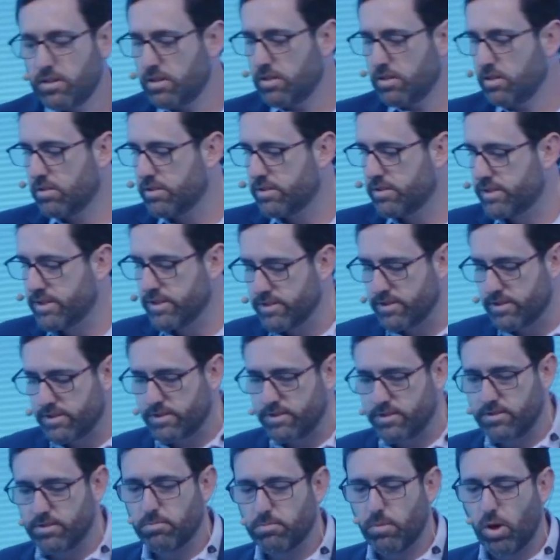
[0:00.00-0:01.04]

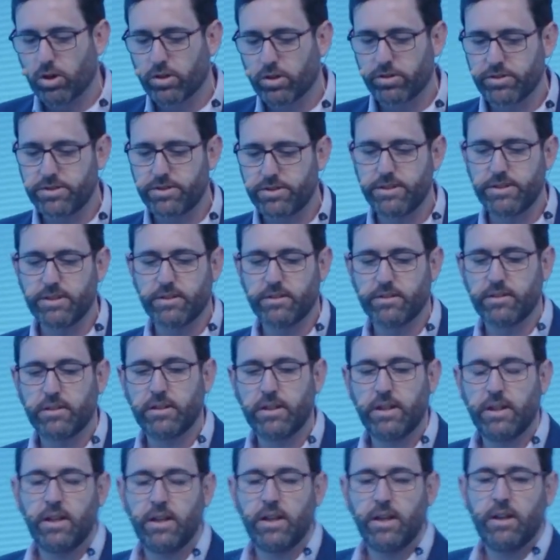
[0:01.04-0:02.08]
since democracy in
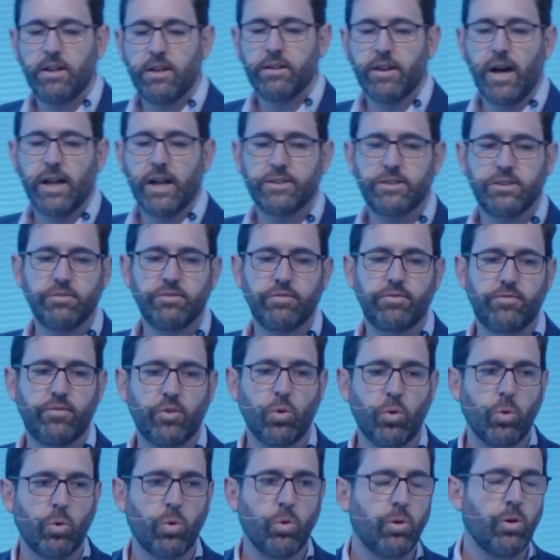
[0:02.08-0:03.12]

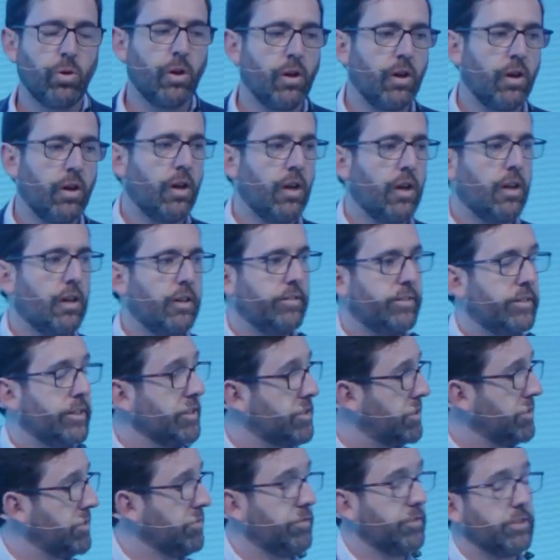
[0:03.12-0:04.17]
94,
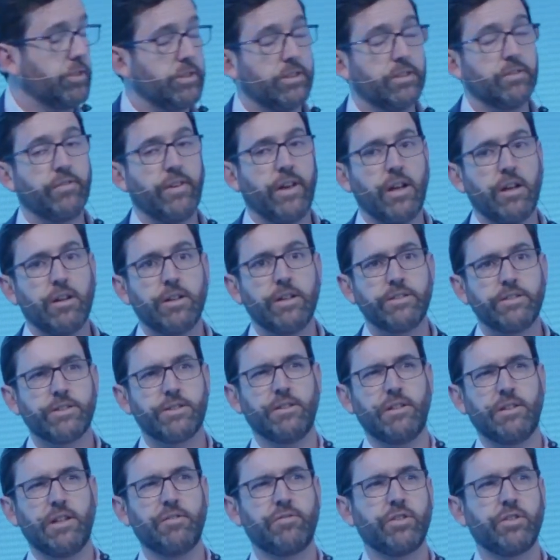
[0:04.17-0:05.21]
it's
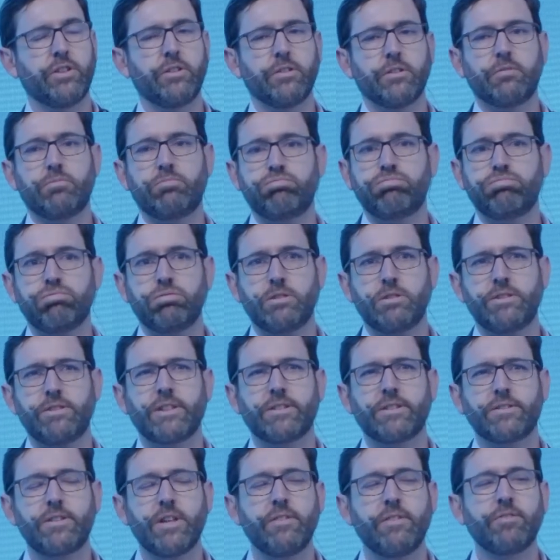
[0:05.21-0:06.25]
delivered
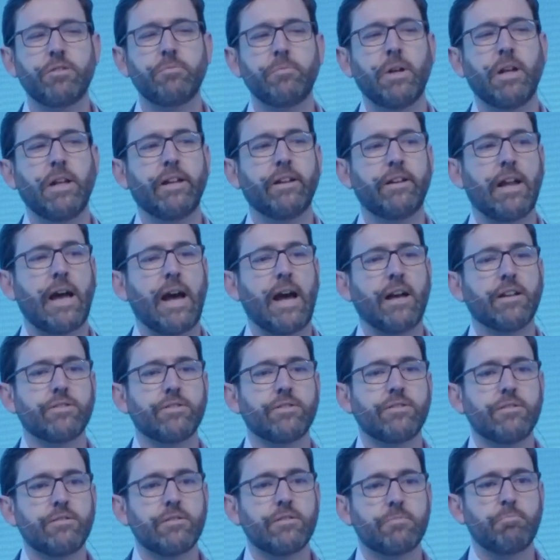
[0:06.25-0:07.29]
6-7 million
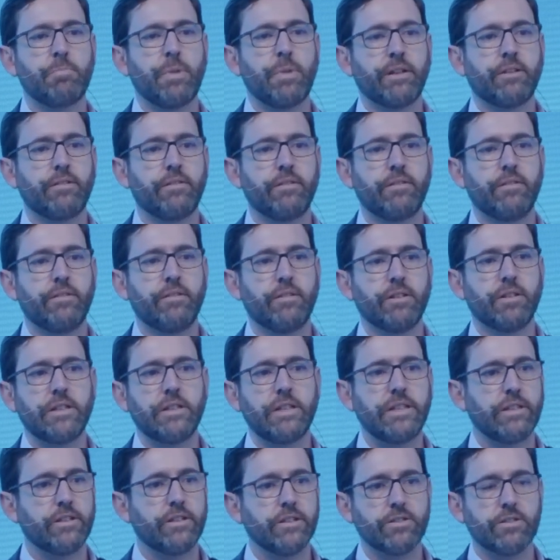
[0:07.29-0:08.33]
houses, but the
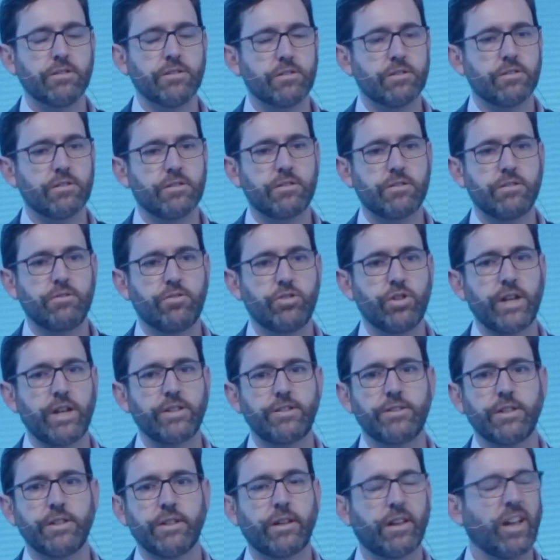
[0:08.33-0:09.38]
need is
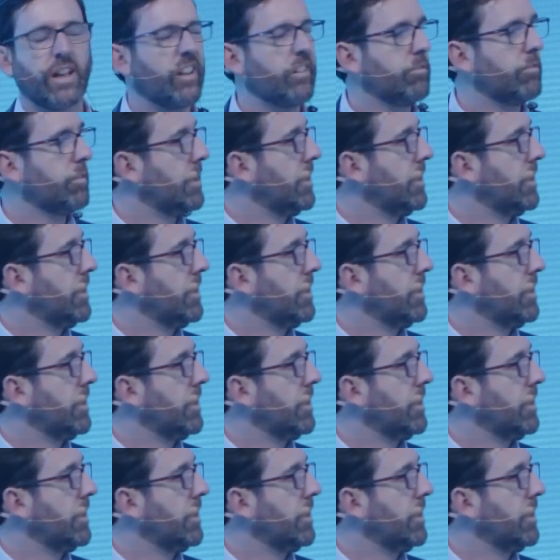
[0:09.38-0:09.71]
drastic, and